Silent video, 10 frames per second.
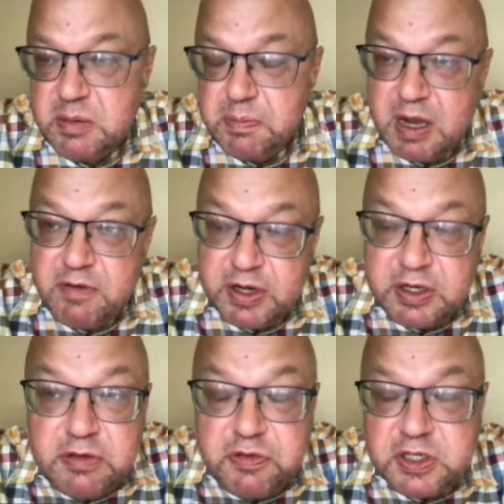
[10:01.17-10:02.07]
say, buy very
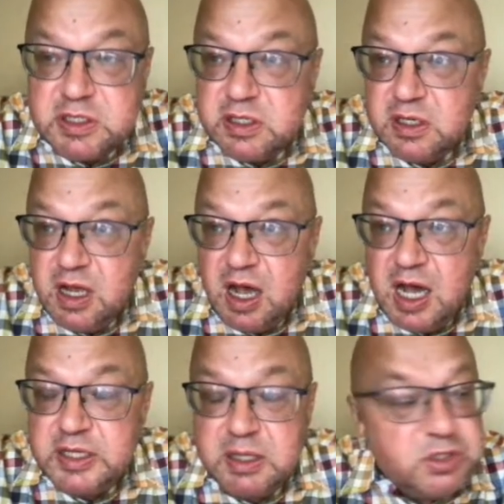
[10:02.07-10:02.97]
different
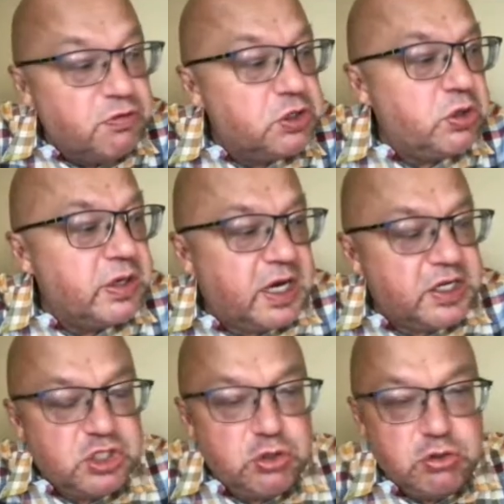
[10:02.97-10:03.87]
items. You want to
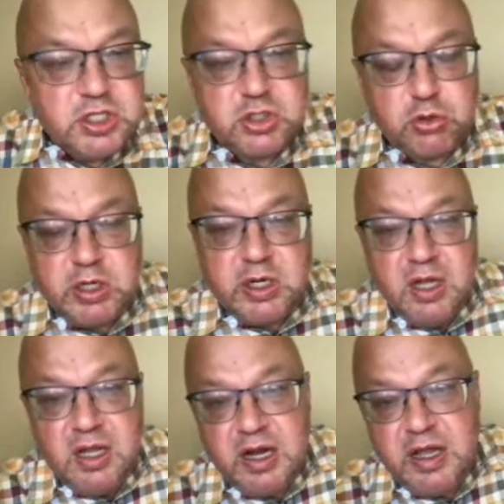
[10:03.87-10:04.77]
encourage users to
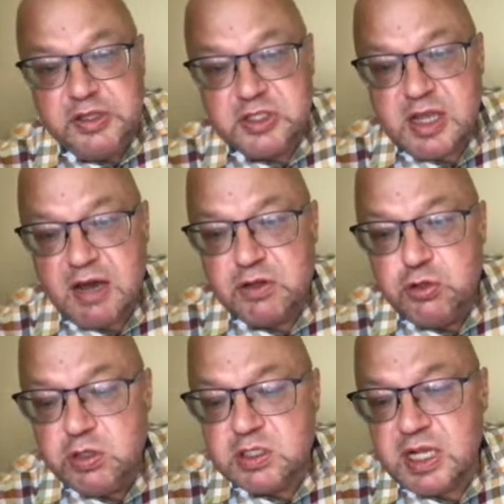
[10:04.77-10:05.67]
discover
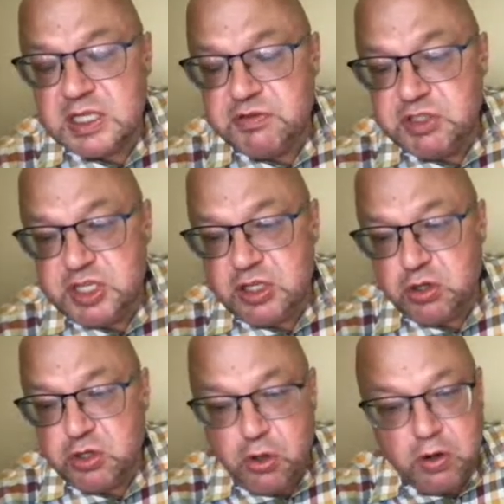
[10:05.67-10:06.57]
new results which they
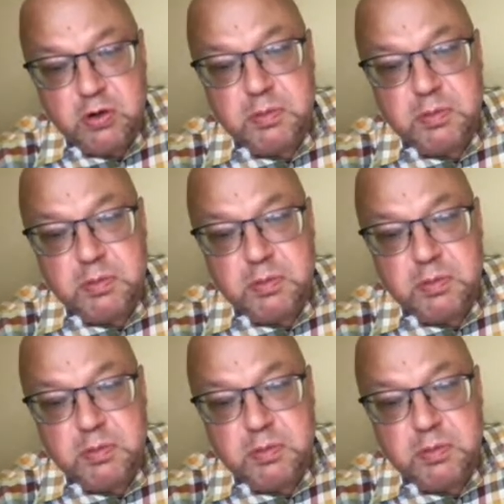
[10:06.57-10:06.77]
don't know